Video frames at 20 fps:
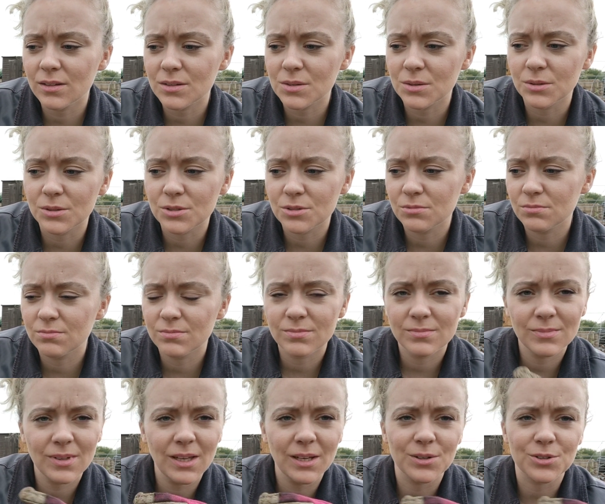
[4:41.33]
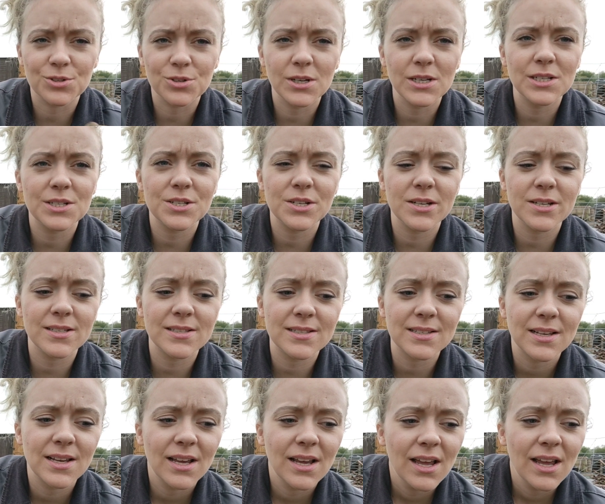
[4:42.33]
sort of little
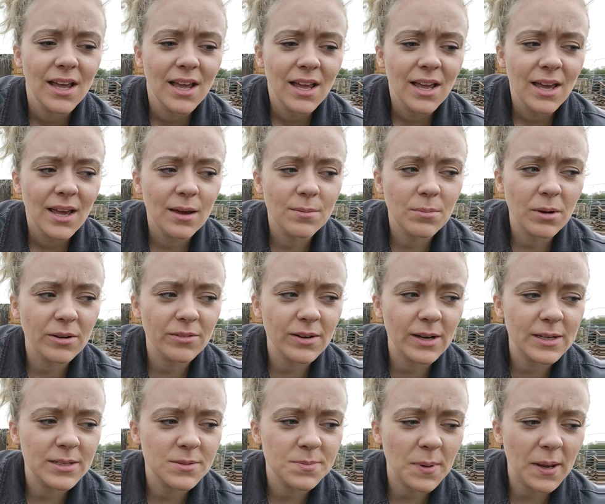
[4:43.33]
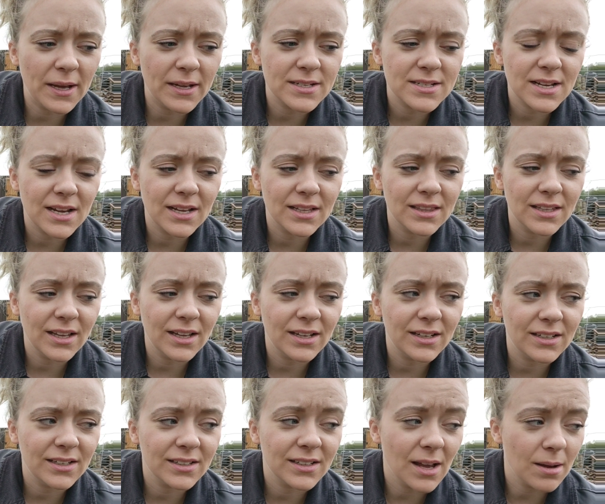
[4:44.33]
trenches in my raised bed, and
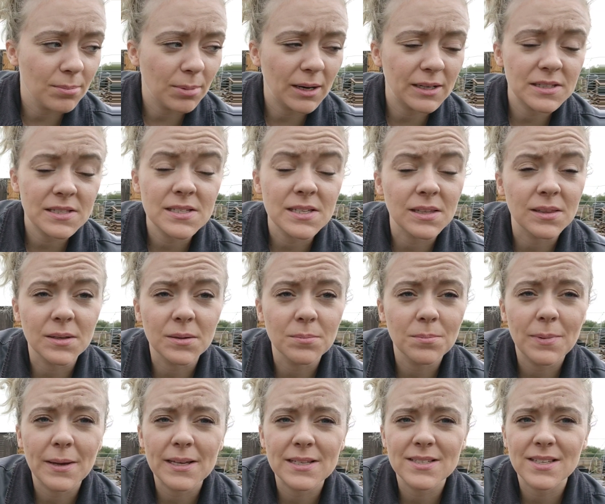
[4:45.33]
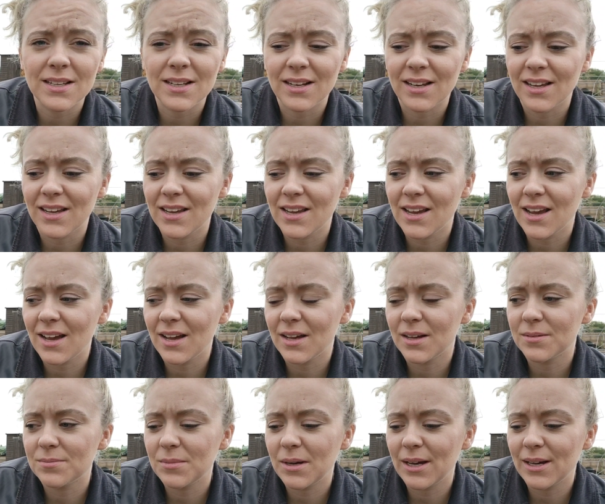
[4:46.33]
then get planting them basically,
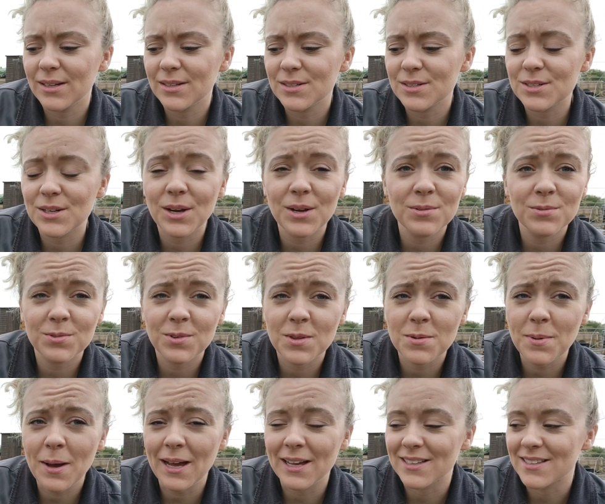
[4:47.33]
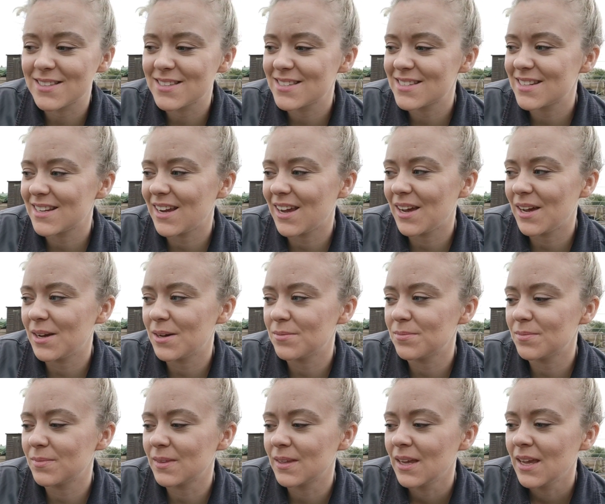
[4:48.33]
and hope for the best.
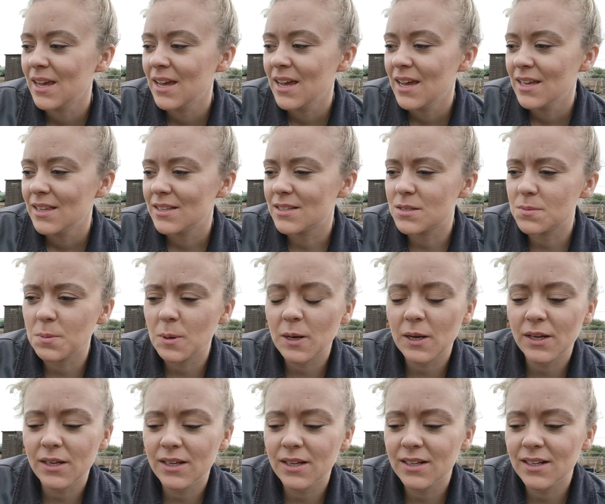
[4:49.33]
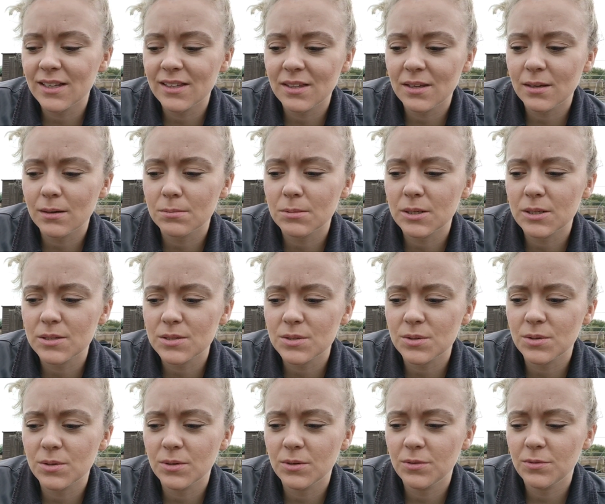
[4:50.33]
The spring onion, I think I'm going to
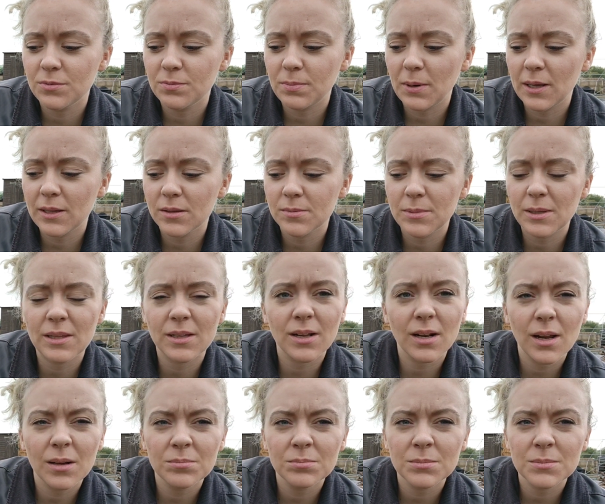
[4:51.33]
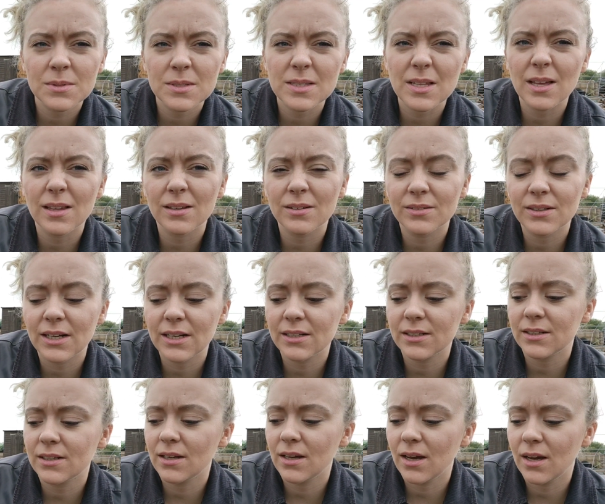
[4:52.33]
sort of plant them in the clumps that they're
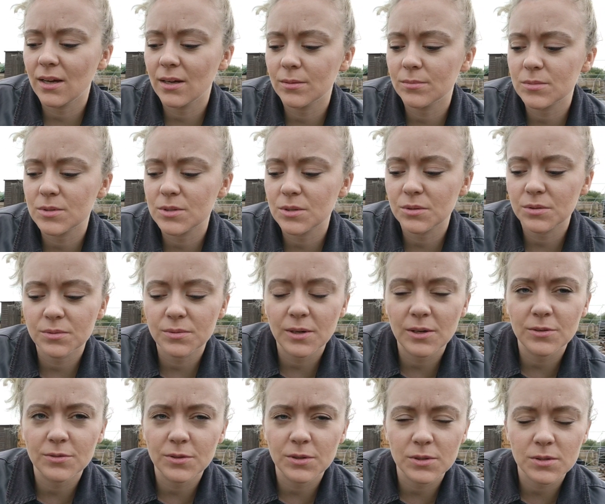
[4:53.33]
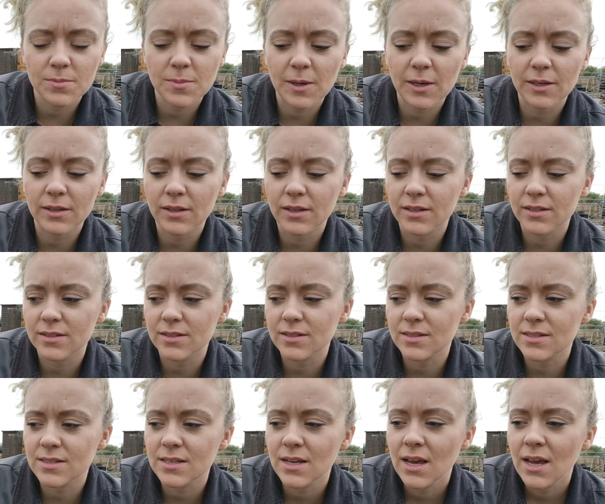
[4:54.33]
in, sort of 3 or 4 spring
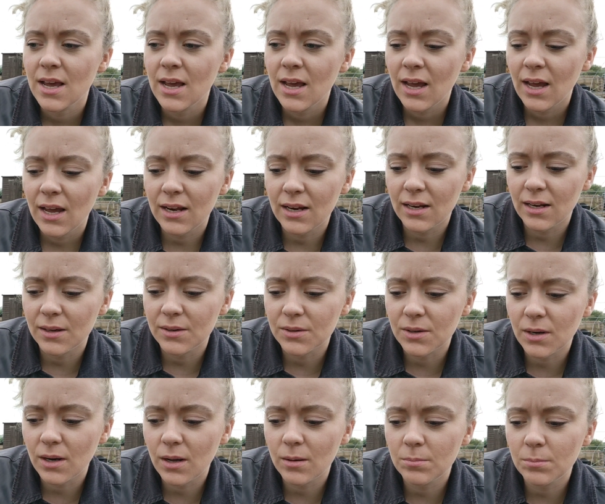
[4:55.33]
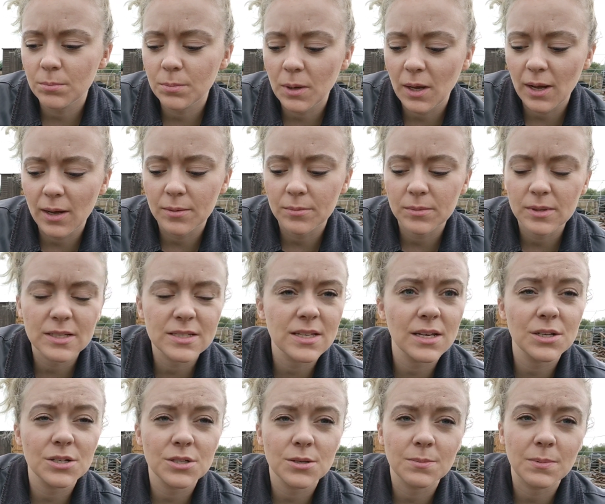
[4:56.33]
onions in a little clump, because
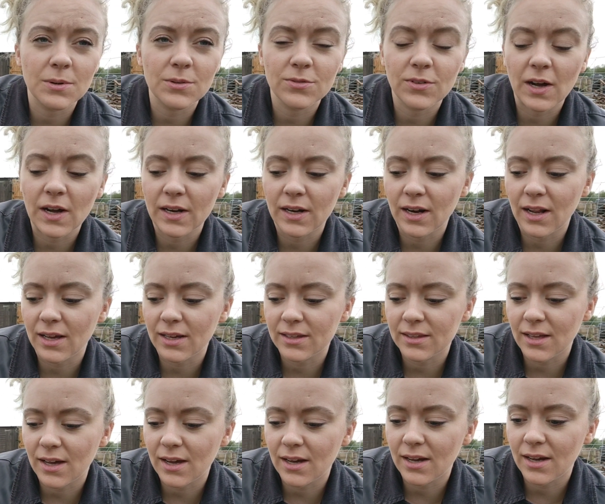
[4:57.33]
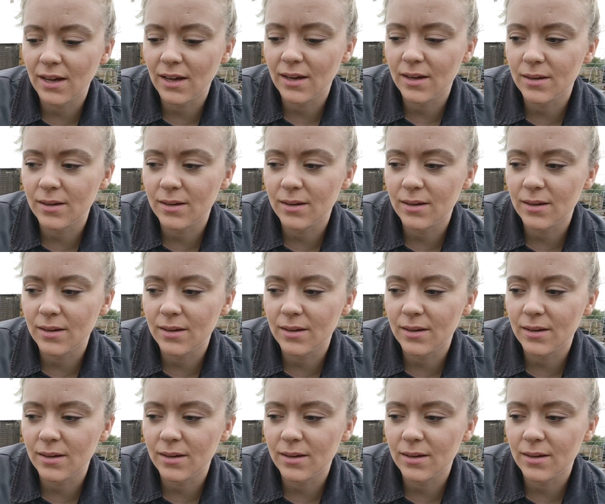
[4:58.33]
they should be fine like that.